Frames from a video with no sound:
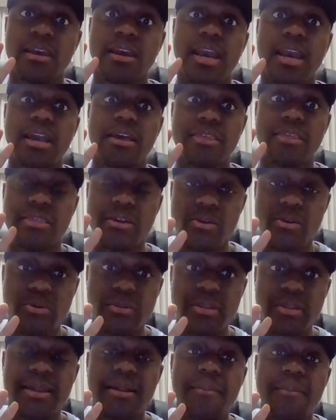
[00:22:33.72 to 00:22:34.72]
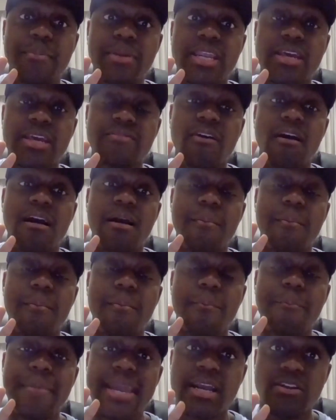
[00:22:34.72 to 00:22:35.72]
And thirdly, many of our
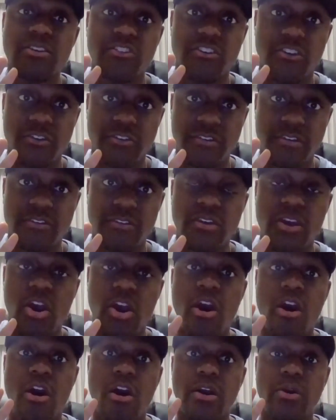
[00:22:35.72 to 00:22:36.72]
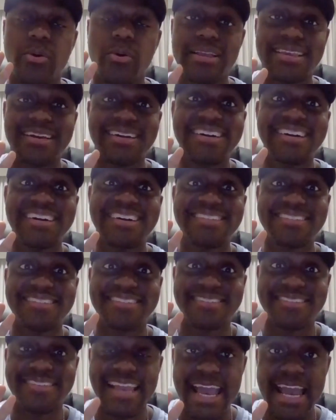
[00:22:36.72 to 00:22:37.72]
mega churches are going to have to cut
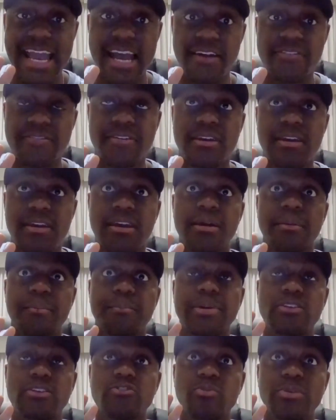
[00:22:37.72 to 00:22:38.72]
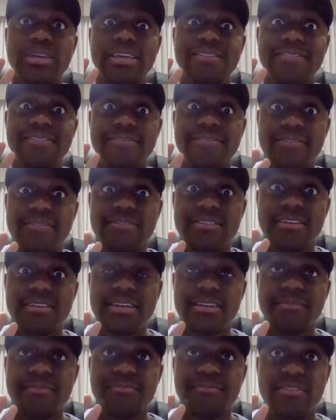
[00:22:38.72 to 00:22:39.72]
staff
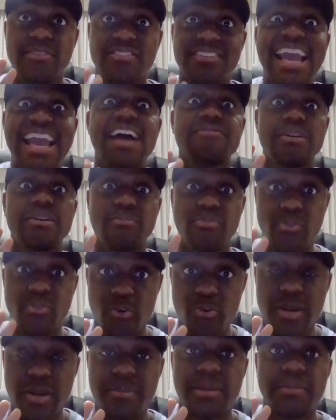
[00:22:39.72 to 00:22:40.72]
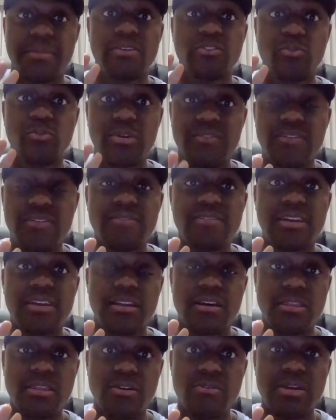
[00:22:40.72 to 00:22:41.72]
and programming between 15
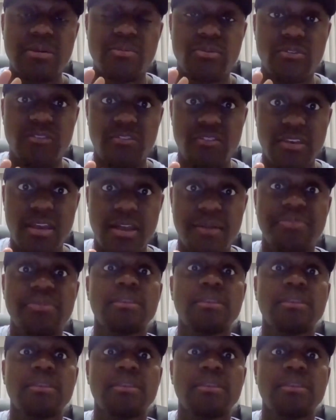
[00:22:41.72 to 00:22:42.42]
to 30%